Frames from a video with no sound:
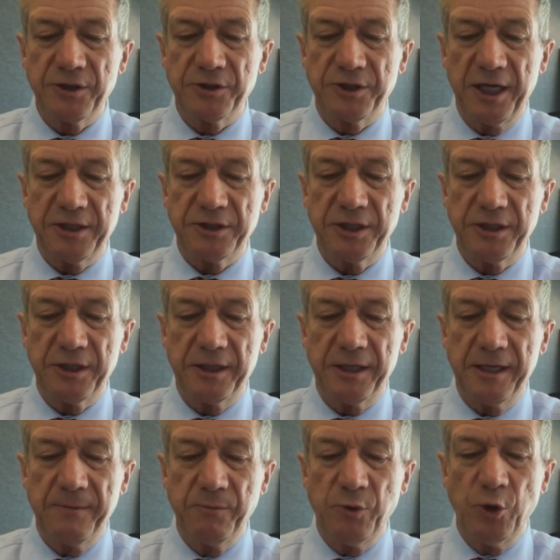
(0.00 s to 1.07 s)
suggesting
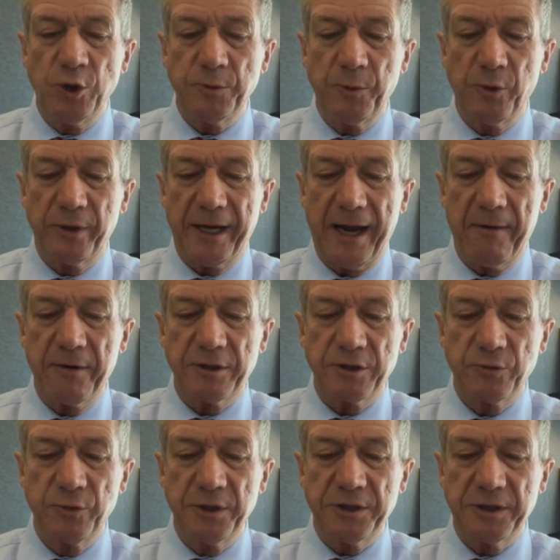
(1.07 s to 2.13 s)
that immutable
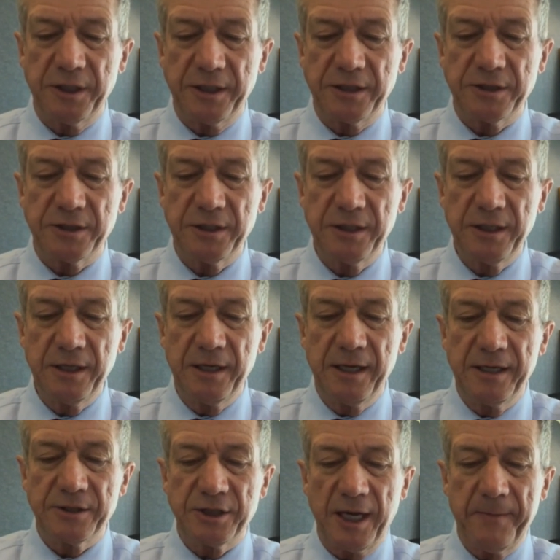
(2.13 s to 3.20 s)
characteristics
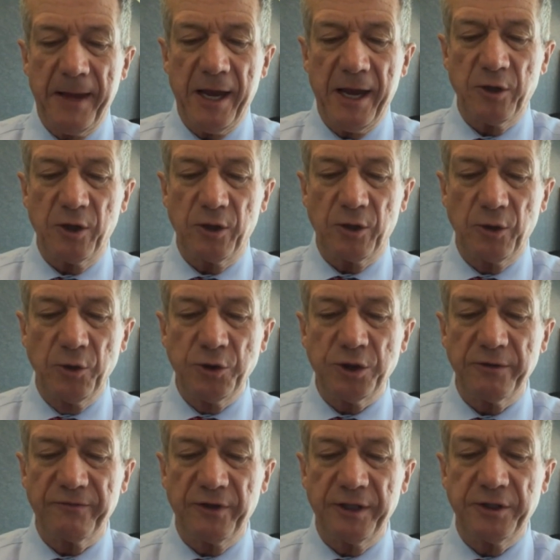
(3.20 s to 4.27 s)
somehow
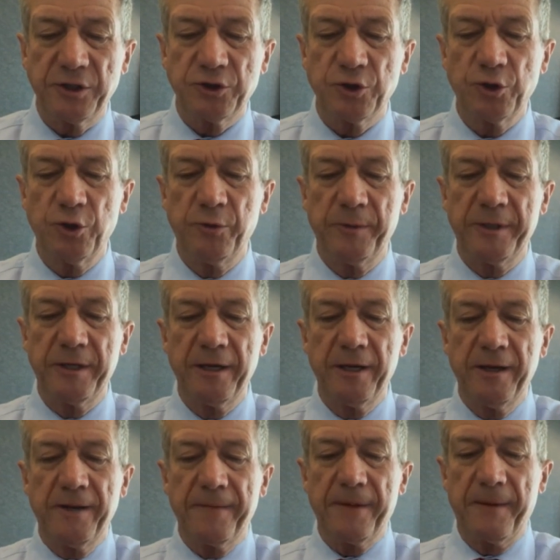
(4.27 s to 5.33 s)
conclusively
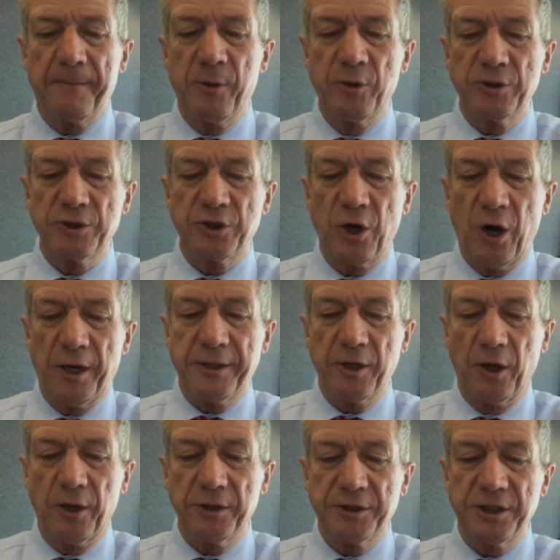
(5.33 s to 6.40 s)
determine the person's
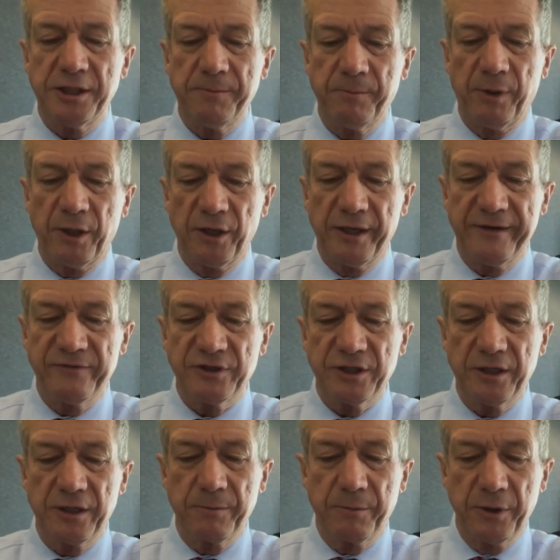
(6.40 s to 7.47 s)
ideology,
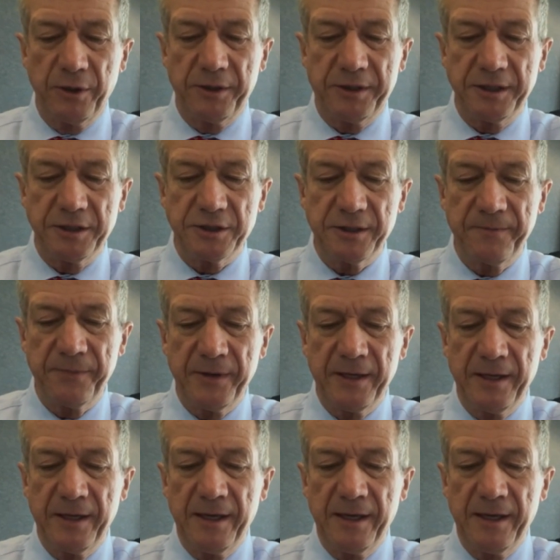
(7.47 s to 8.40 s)
beliefs, and abilities.